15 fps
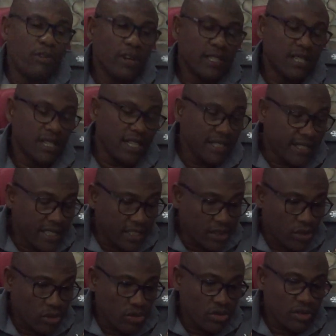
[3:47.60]

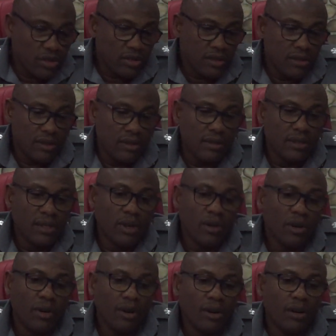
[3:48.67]
facilitators
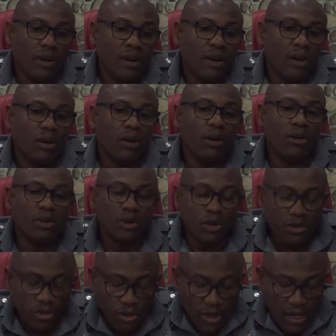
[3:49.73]
or
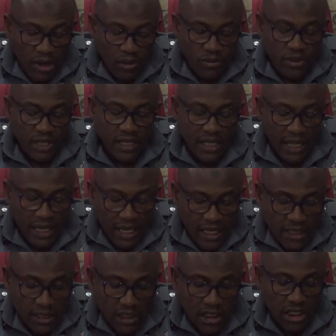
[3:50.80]
those other officers that
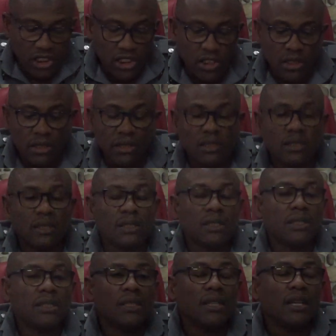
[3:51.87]
can teach.
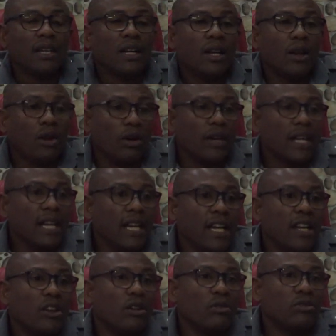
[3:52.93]

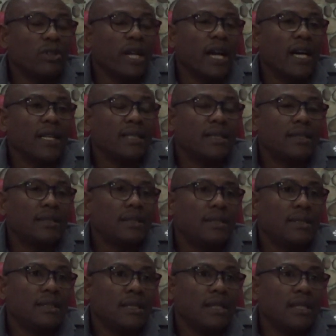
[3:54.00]
Luckily enough, we had
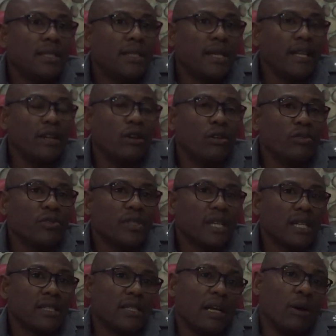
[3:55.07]
3
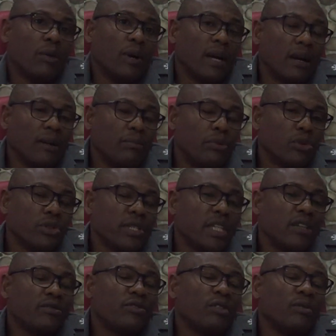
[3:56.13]
officers that were
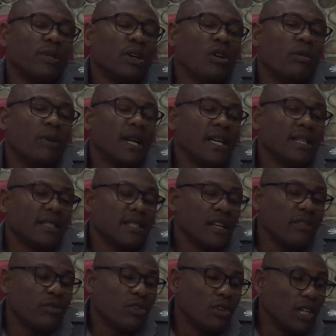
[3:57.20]
posted from the Command and
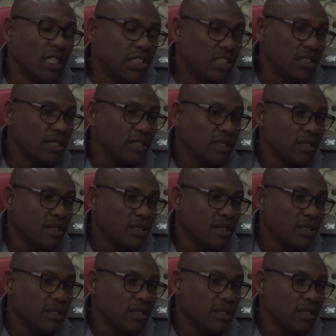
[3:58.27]
Staff College.